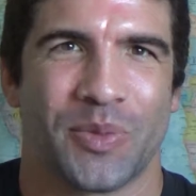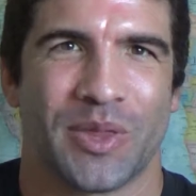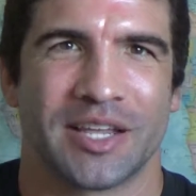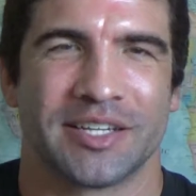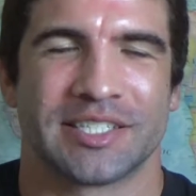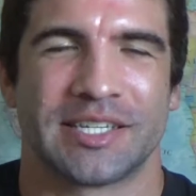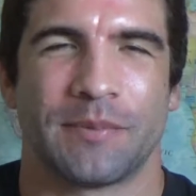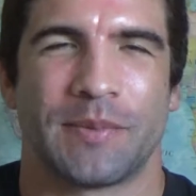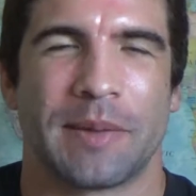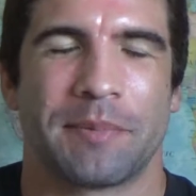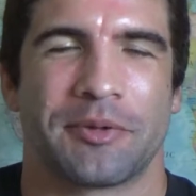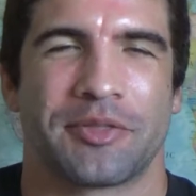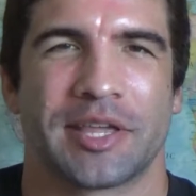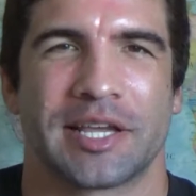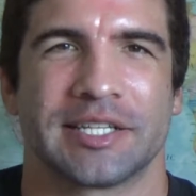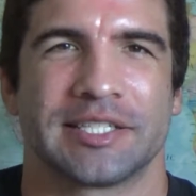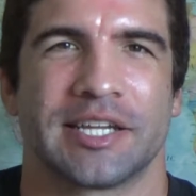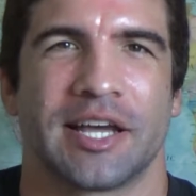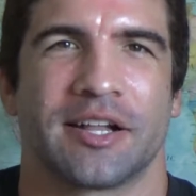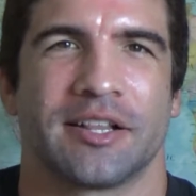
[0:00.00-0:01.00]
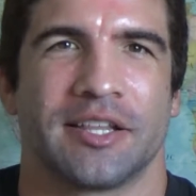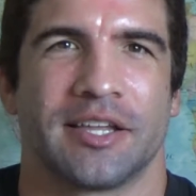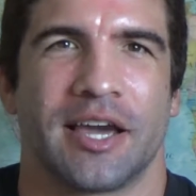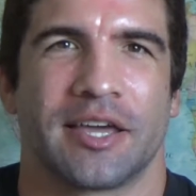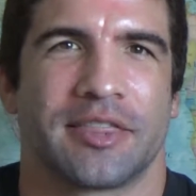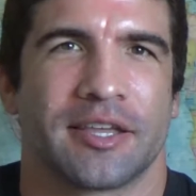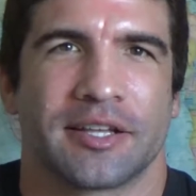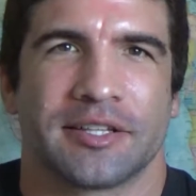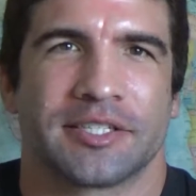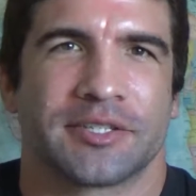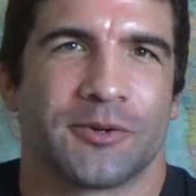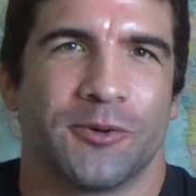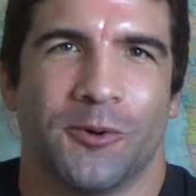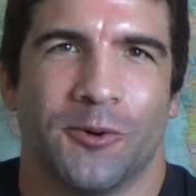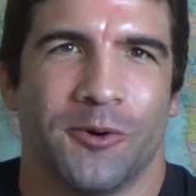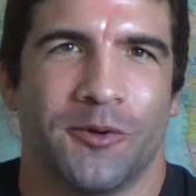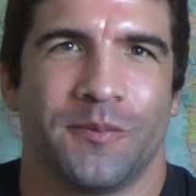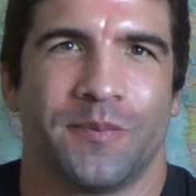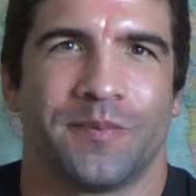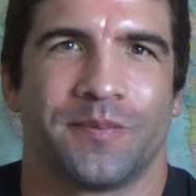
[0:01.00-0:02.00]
Some people think it's ugly, I think it's cool.